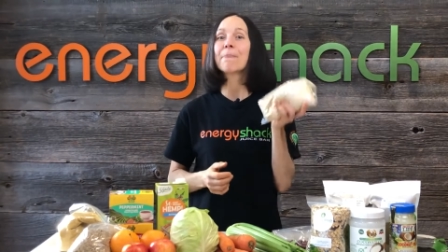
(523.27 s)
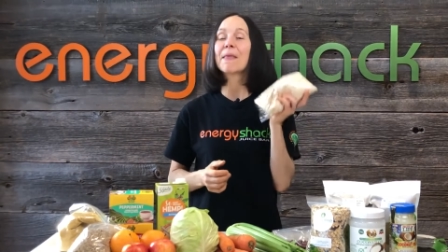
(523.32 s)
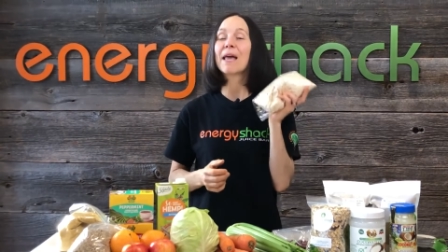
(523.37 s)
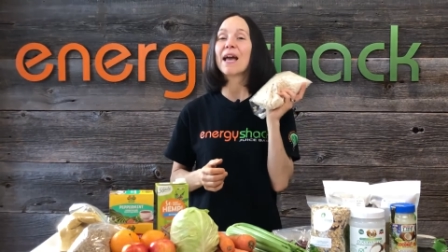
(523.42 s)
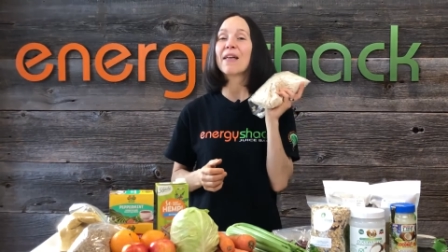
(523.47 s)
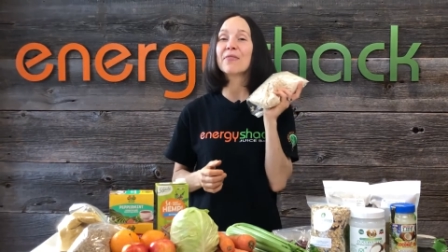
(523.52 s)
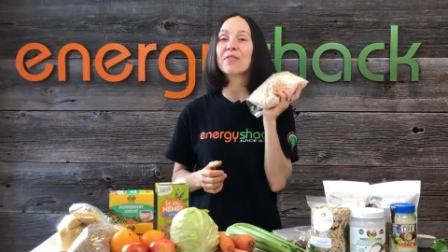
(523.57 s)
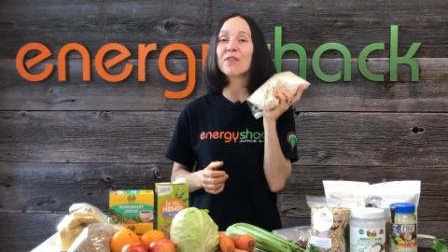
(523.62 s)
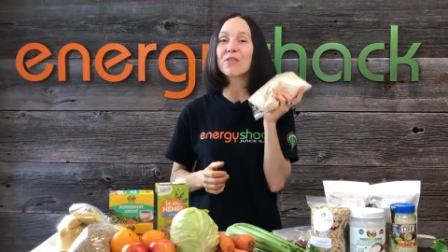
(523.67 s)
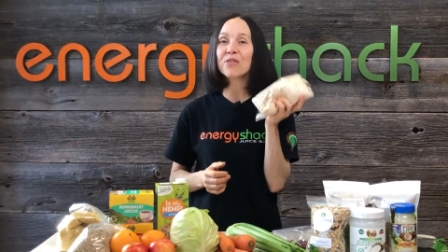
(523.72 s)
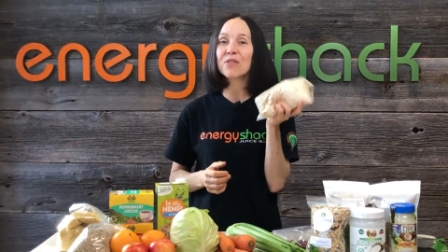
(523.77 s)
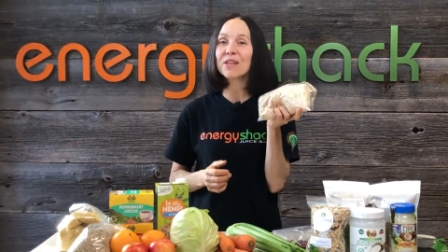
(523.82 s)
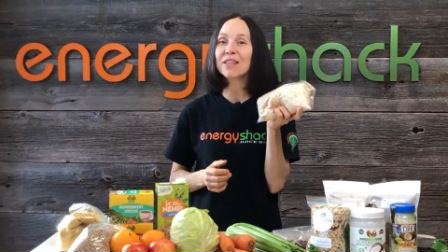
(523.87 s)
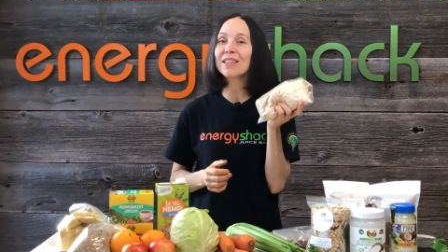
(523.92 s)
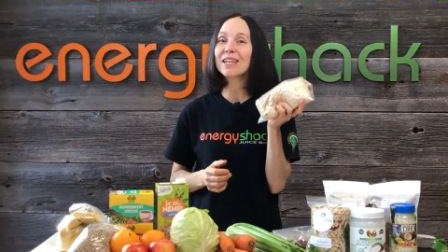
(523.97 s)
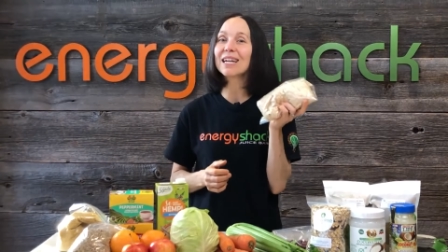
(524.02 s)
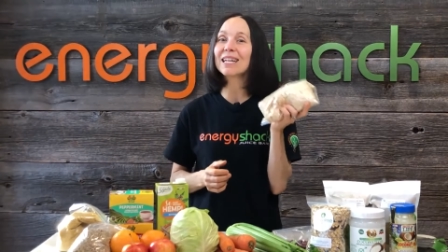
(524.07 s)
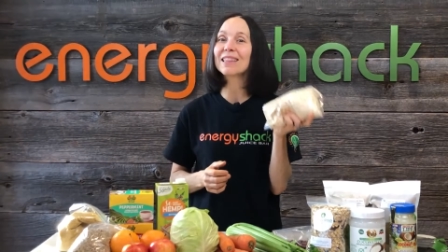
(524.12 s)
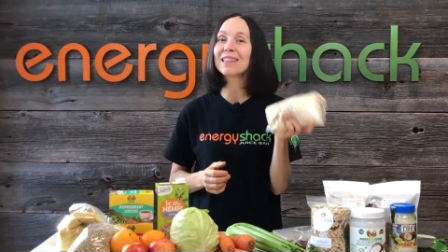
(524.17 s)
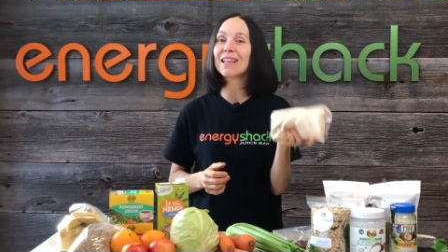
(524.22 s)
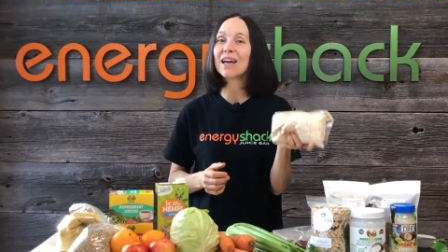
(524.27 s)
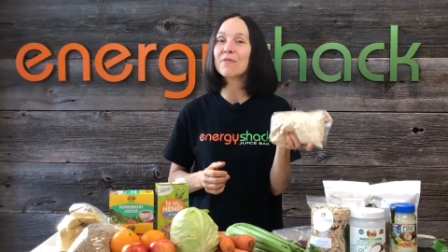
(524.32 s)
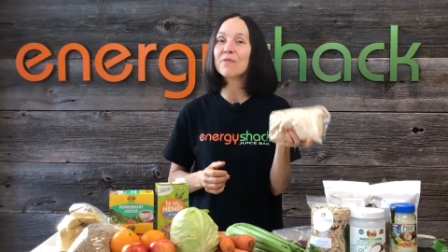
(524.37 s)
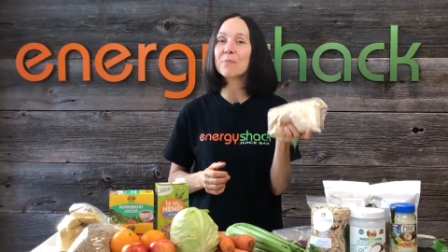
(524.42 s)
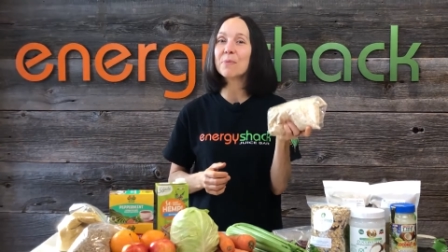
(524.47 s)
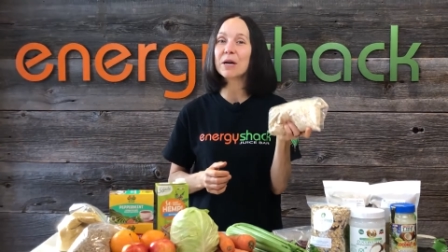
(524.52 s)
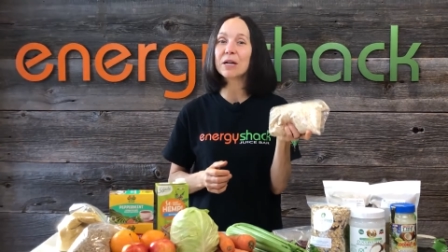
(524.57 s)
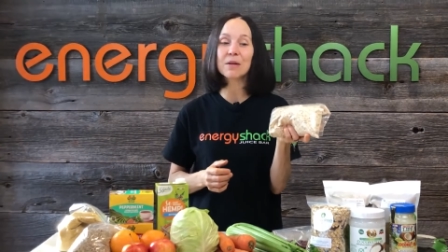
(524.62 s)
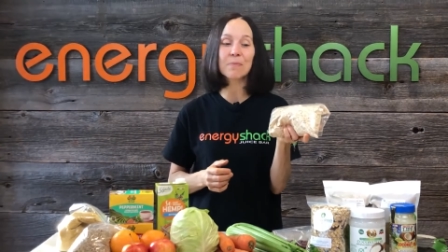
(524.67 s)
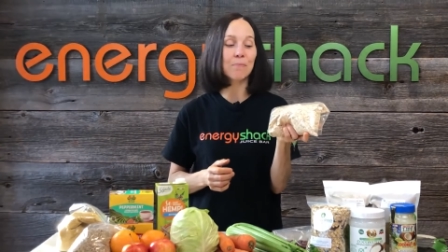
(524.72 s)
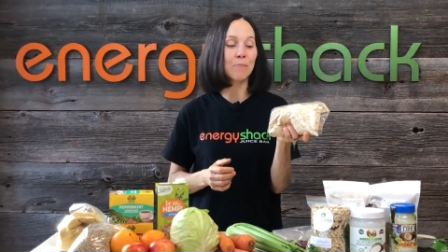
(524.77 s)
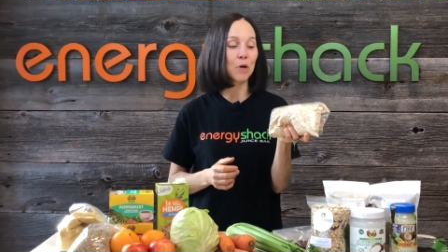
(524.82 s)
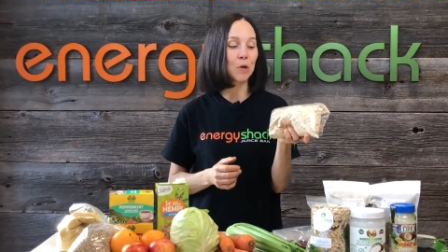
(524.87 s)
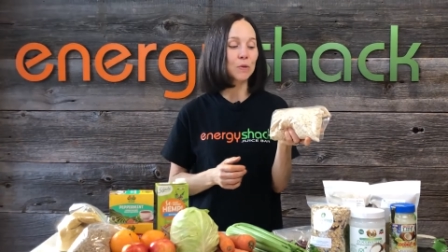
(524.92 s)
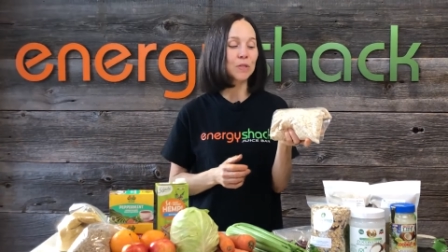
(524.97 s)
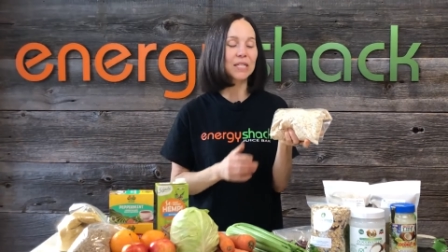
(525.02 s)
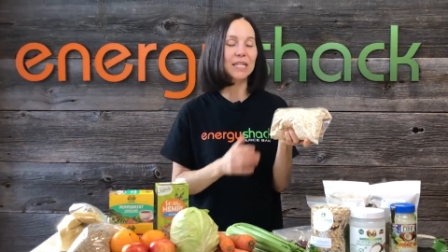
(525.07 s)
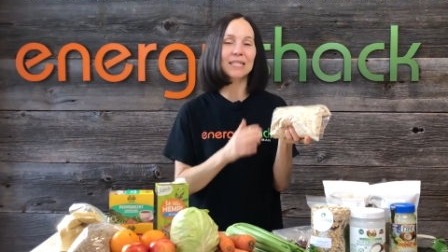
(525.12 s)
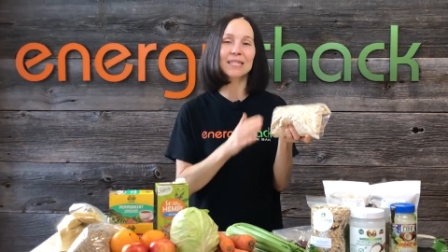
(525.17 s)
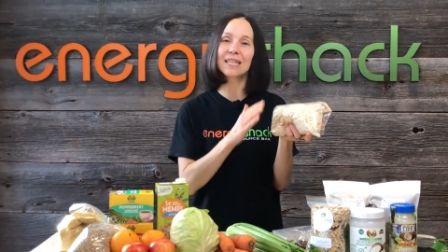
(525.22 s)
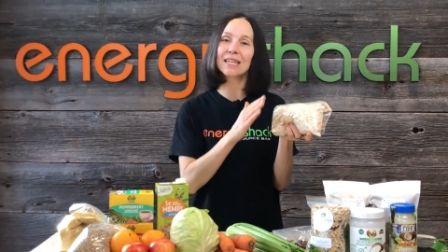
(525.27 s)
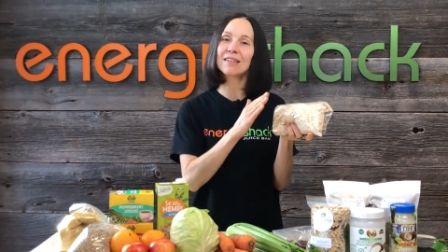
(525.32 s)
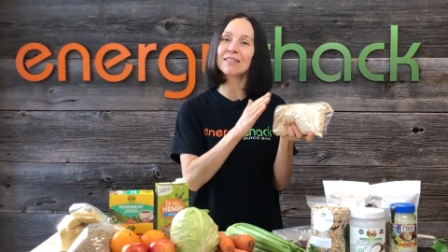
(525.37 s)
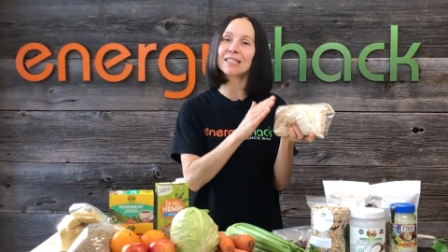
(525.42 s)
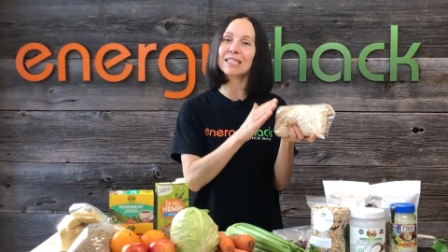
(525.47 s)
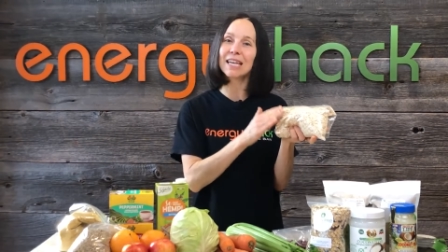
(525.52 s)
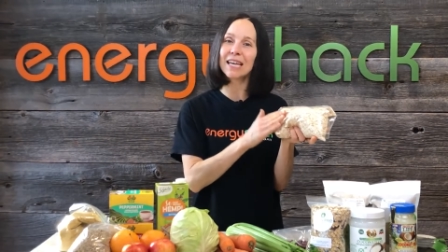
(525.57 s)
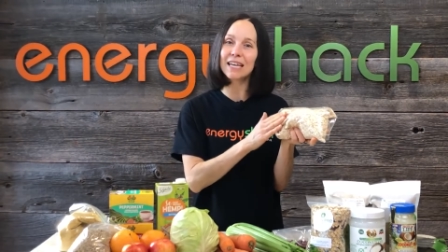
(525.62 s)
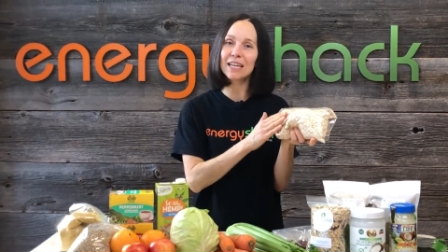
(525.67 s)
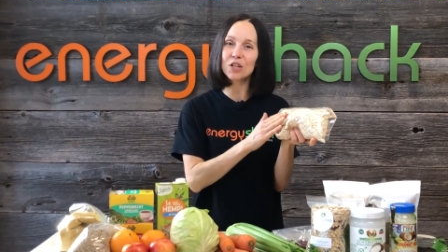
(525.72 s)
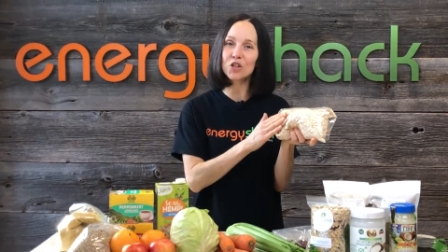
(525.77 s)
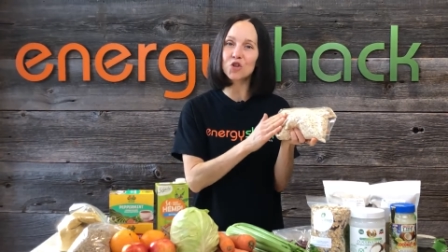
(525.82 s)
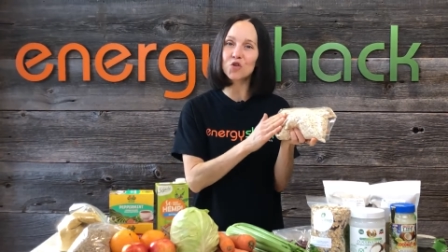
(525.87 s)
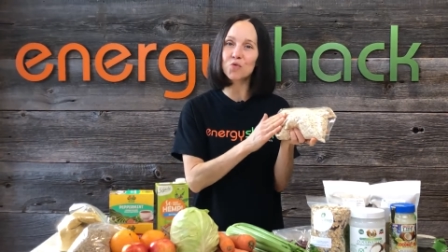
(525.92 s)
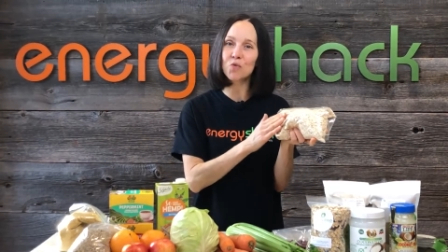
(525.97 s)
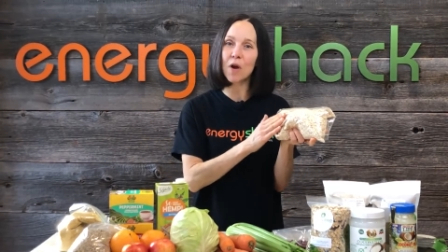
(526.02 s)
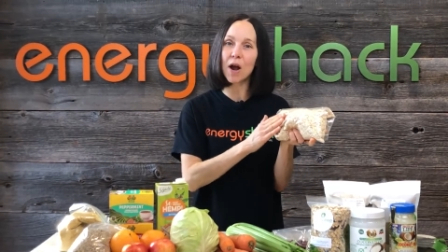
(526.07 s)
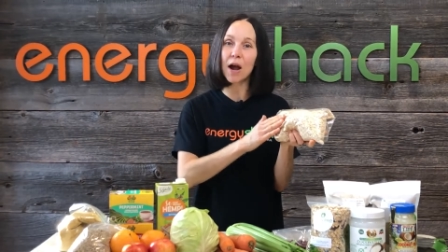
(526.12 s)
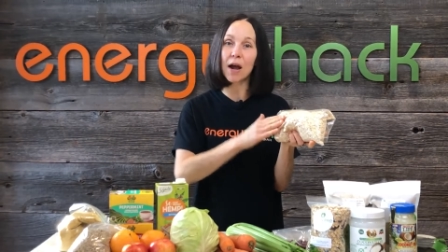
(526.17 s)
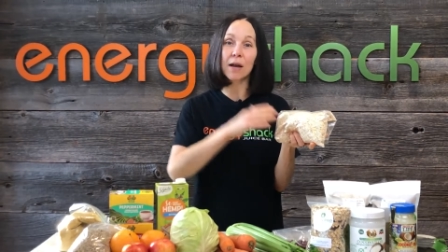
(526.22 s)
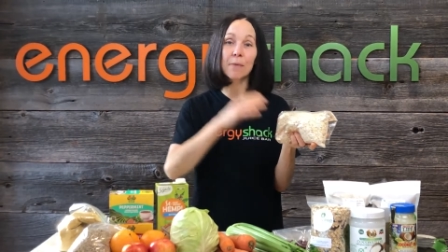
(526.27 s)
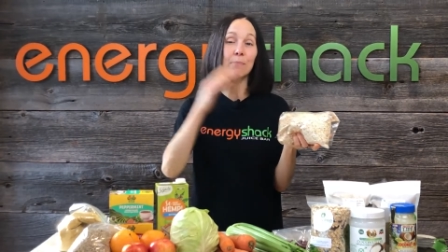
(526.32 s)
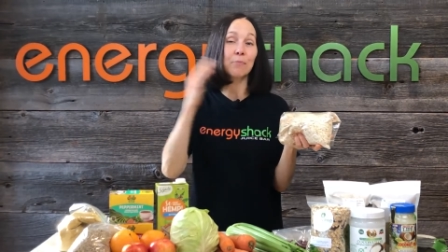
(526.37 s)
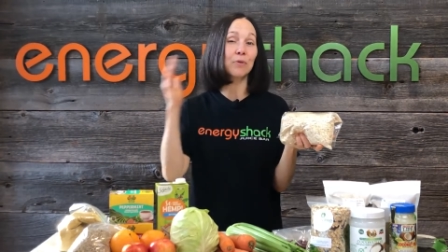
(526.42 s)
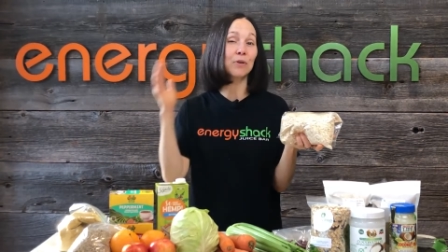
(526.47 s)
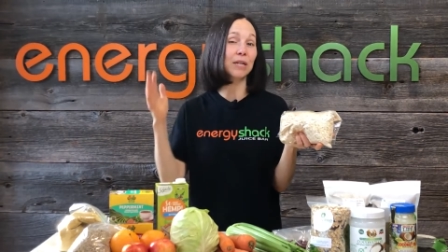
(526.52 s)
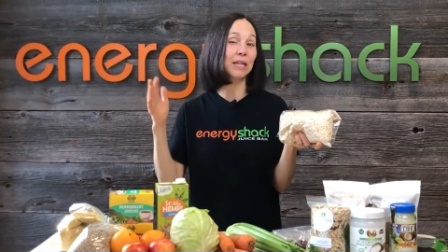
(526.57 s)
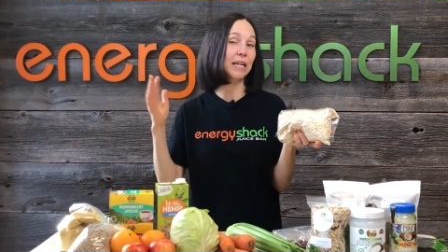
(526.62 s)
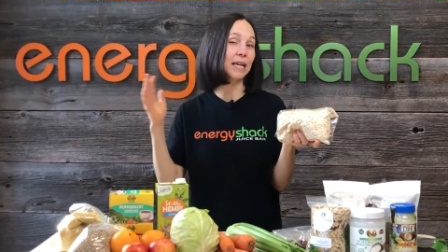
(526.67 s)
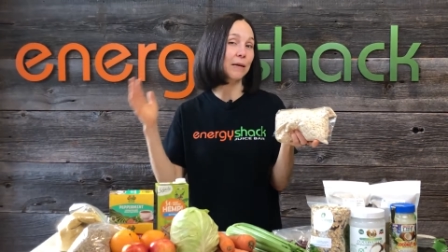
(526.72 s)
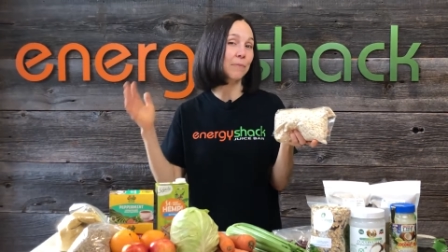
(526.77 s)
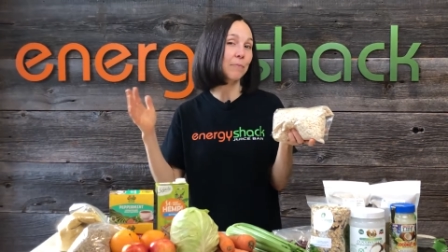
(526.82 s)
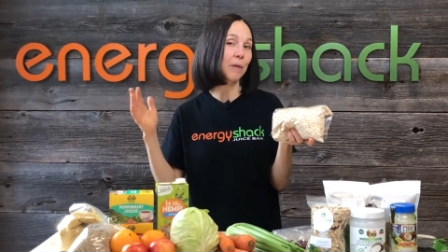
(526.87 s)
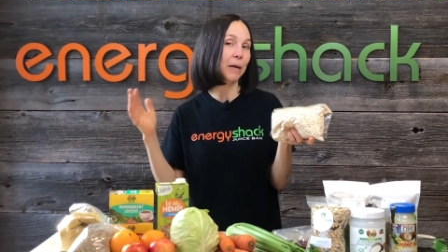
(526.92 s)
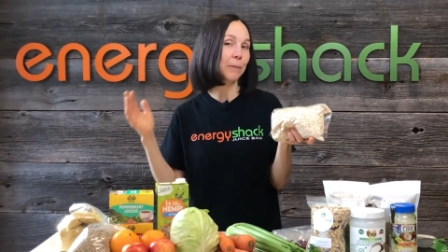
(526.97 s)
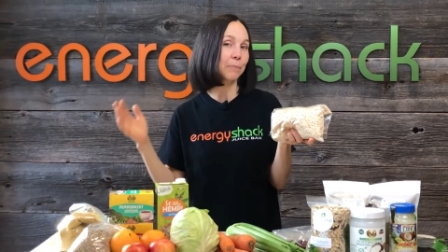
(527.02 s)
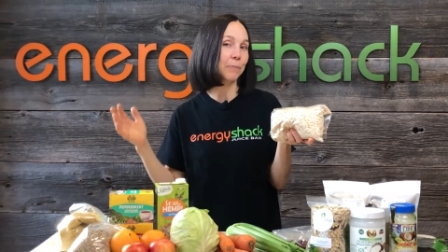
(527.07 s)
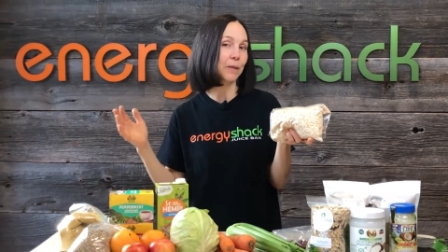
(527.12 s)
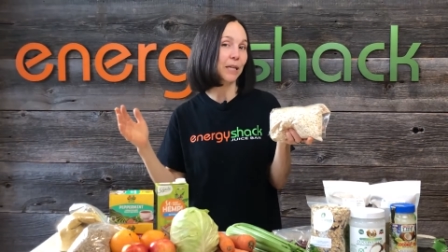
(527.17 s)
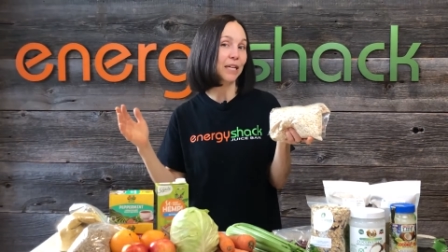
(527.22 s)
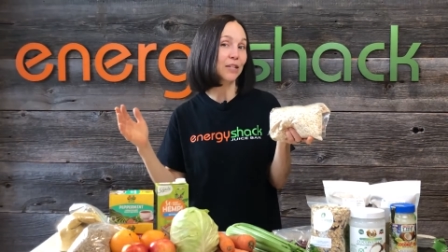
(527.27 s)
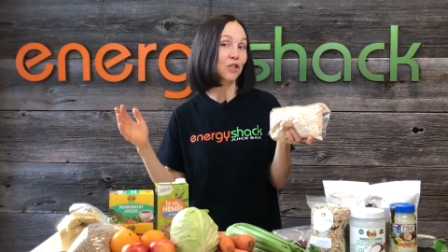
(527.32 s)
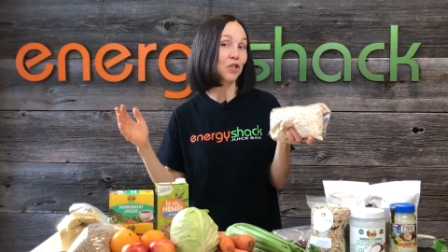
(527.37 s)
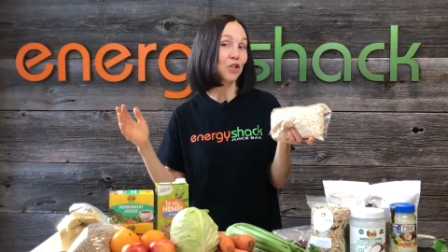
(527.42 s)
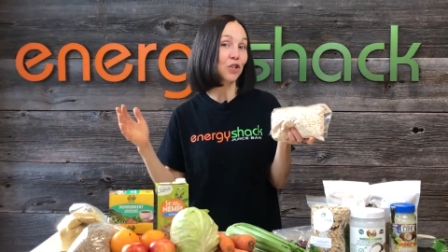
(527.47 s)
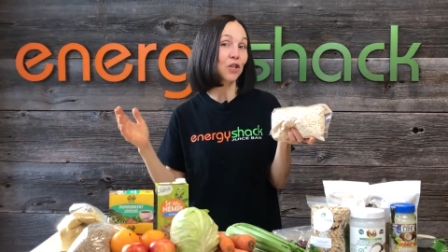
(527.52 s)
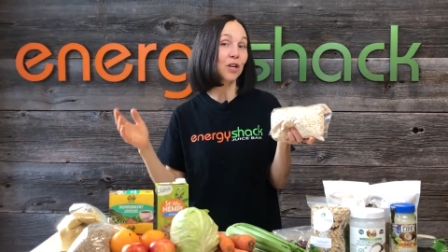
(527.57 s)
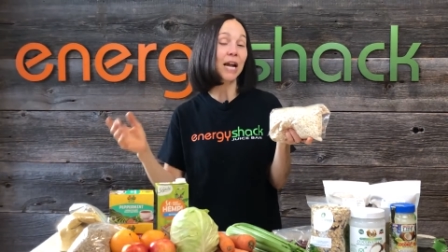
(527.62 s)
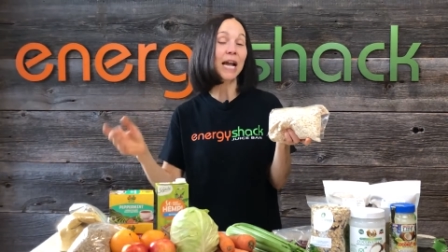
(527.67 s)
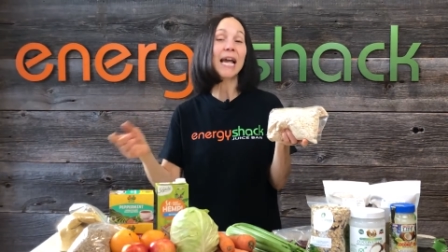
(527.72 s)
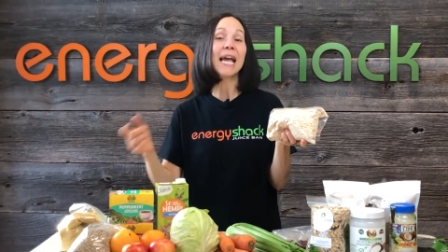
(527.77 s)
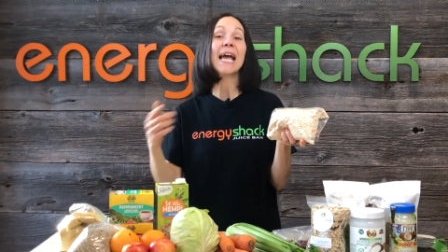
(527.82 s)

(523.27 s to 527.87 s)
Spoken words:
And the thing that I love about it most is that I'll take it dry, put it in my blender,